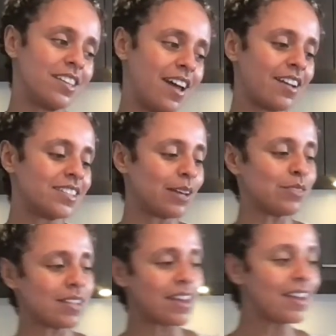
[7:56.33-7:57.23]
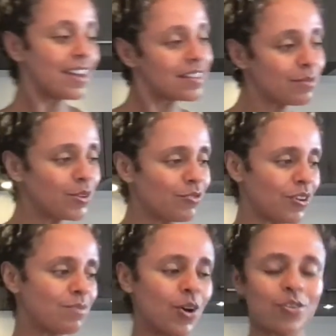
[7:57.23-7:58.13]
yeah, because I was in the mood for a
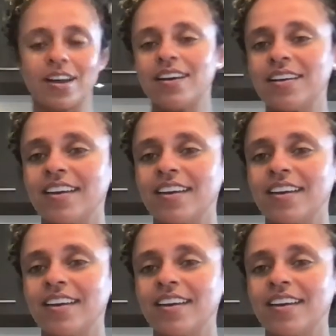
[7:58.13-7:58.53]
mocha.